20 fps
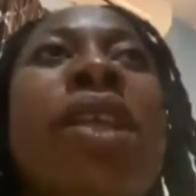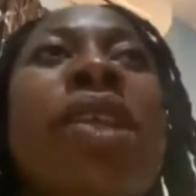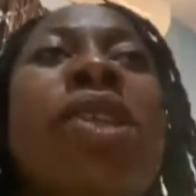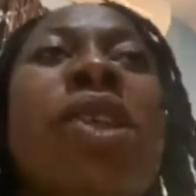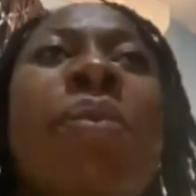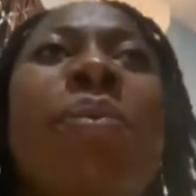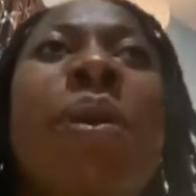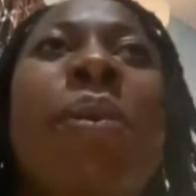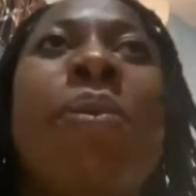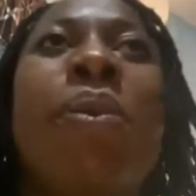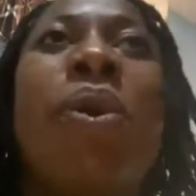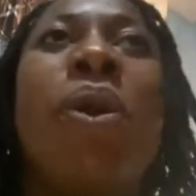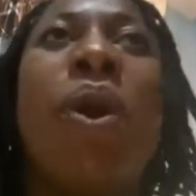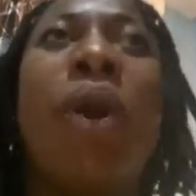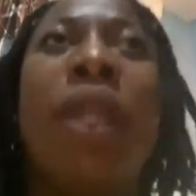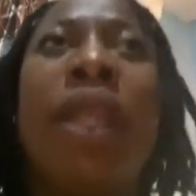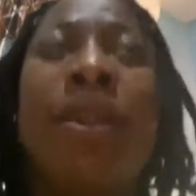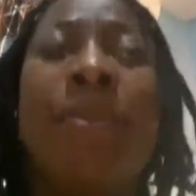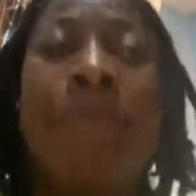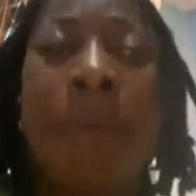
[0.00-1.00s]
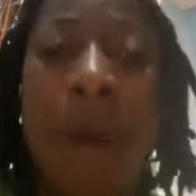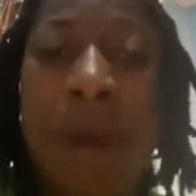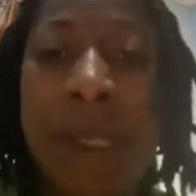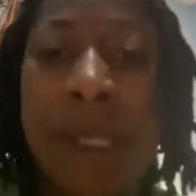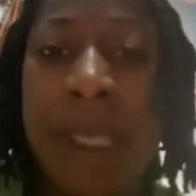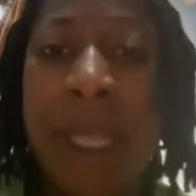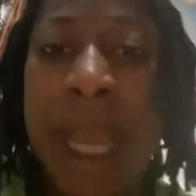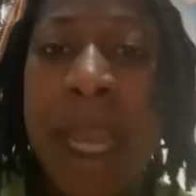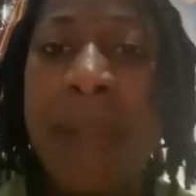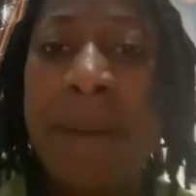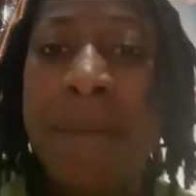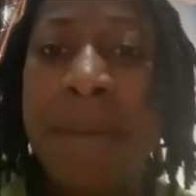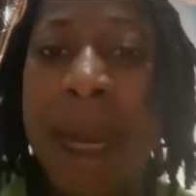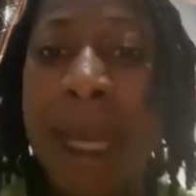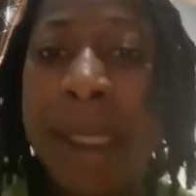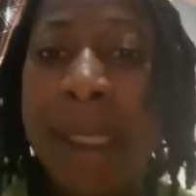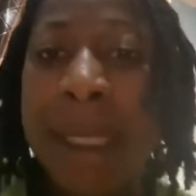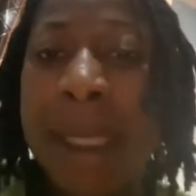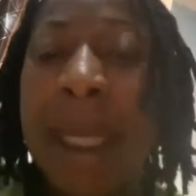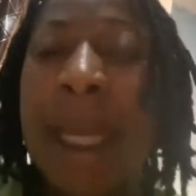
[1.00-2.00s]
some people call it Bogside
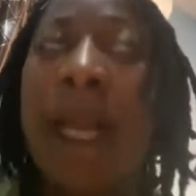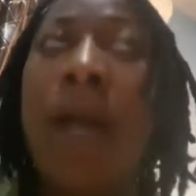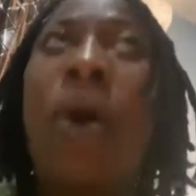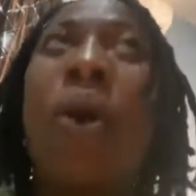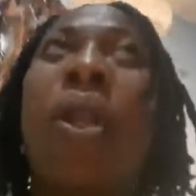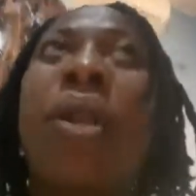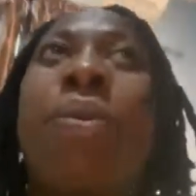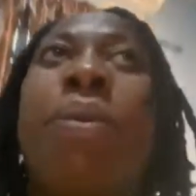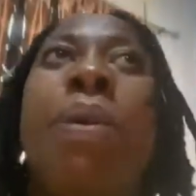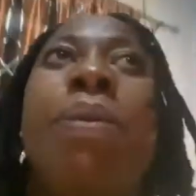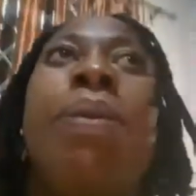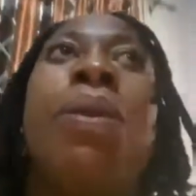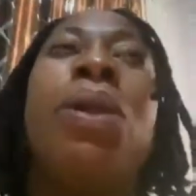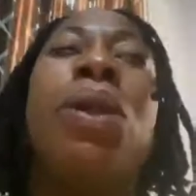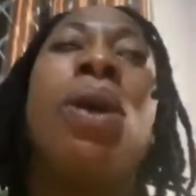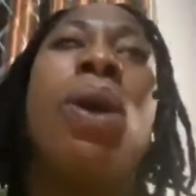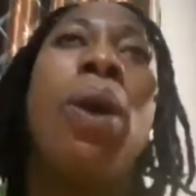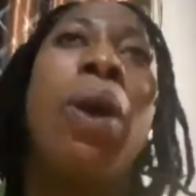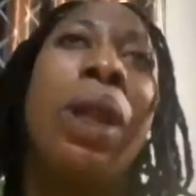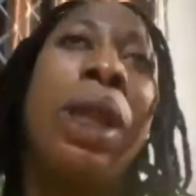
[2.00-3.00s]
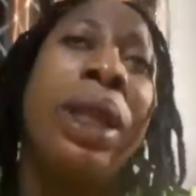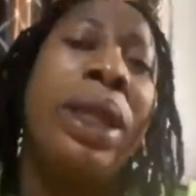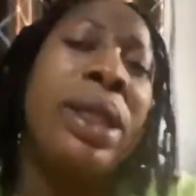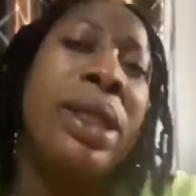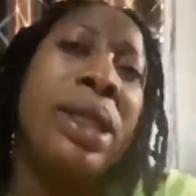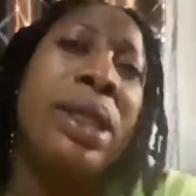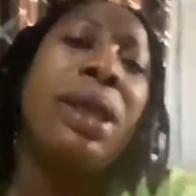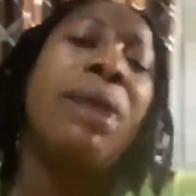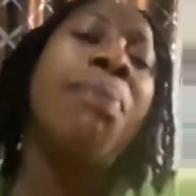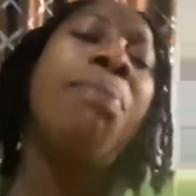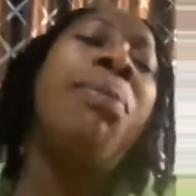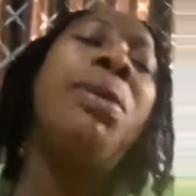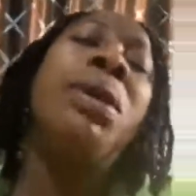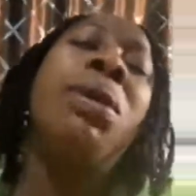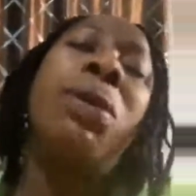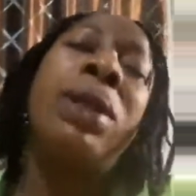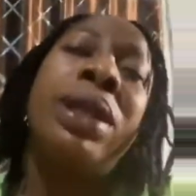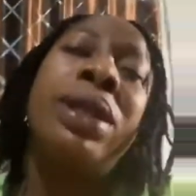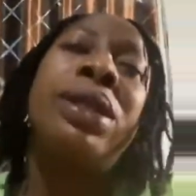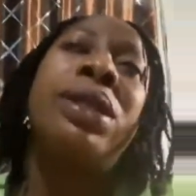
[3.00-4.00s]
Massacre, other people call it
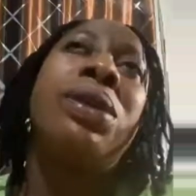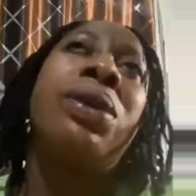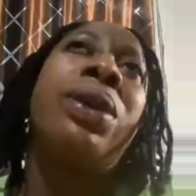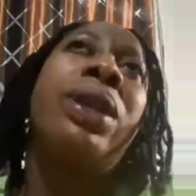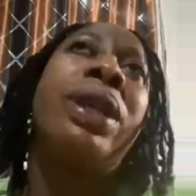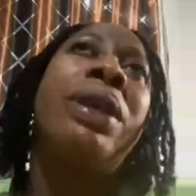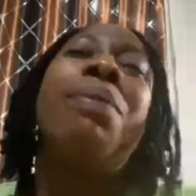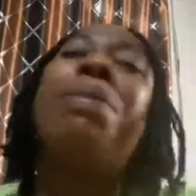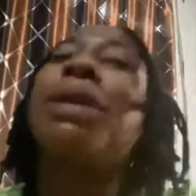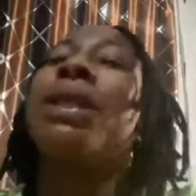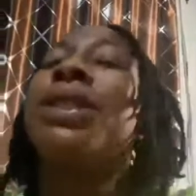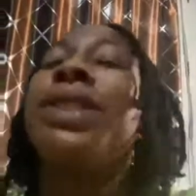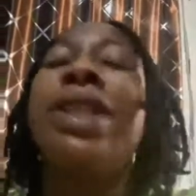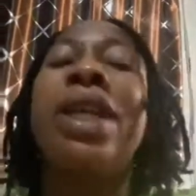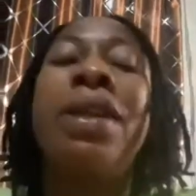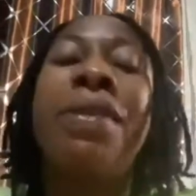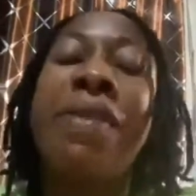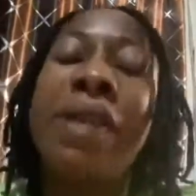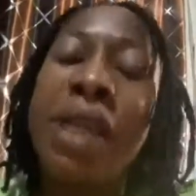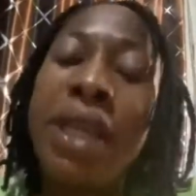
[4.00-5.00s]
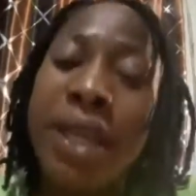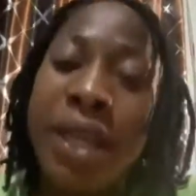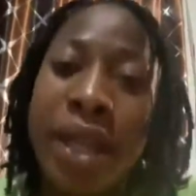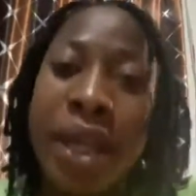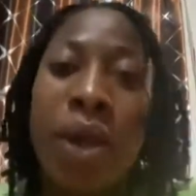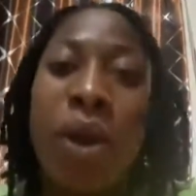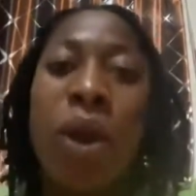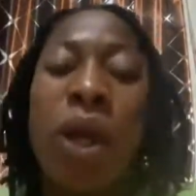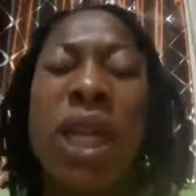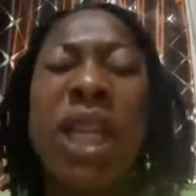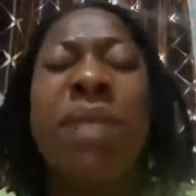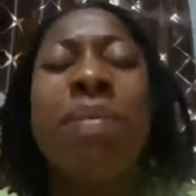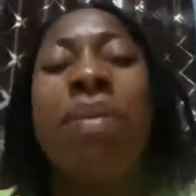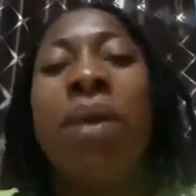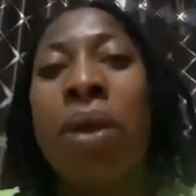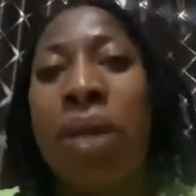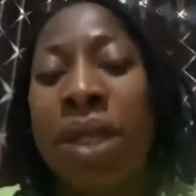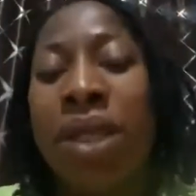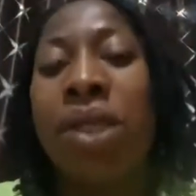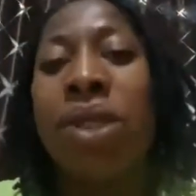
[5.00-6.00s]
Bloody Sunday, but generally they call it
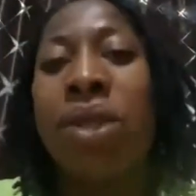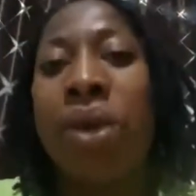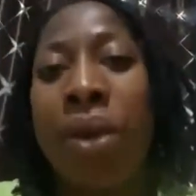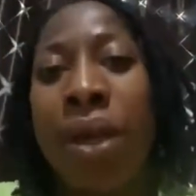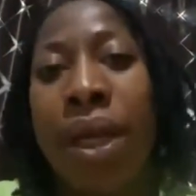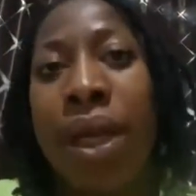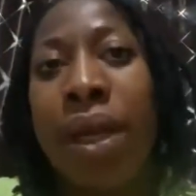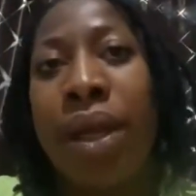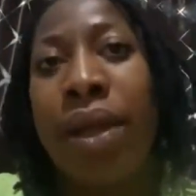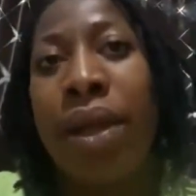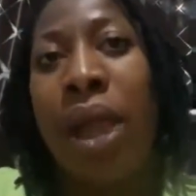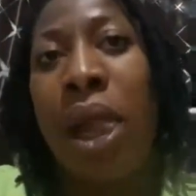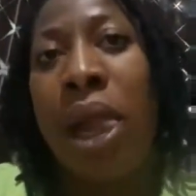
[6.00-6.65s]
Bloody Sunday.